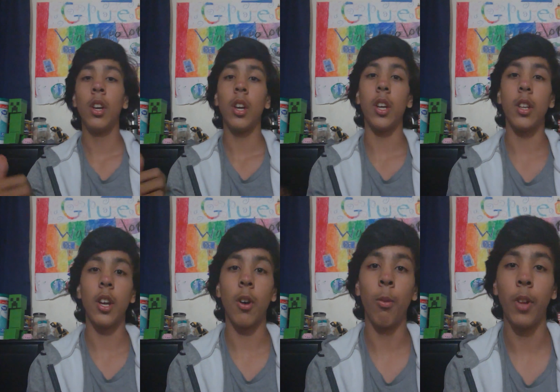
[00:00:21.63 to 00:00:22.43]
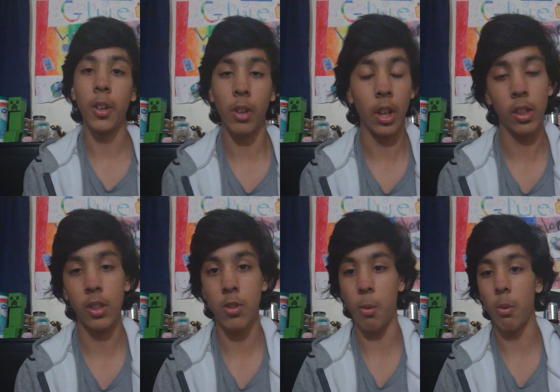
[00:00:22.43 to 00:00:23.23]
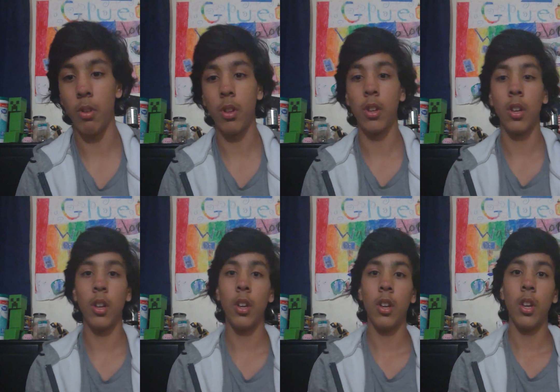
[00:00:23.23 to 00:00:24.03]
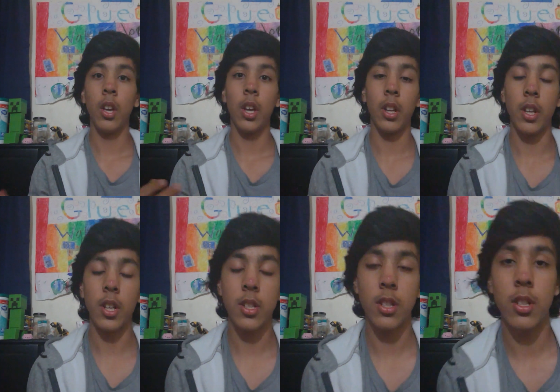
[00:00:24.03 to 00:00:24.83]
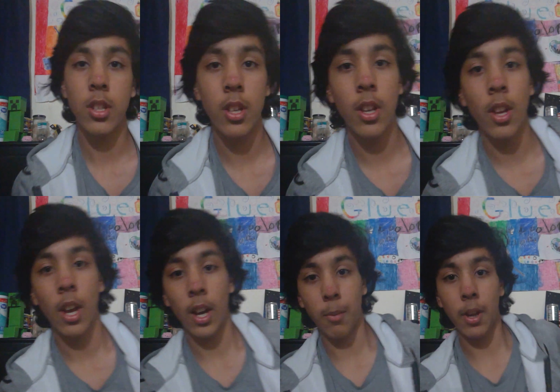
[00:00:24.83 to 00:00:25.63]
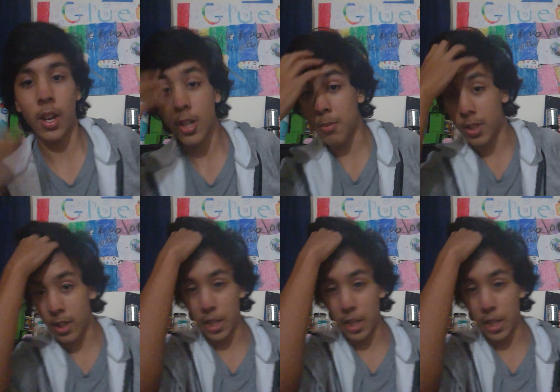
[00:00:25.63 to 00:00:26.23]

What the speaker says: And yeah, hopefully I don't get in trouble. And yes, my hair is messy.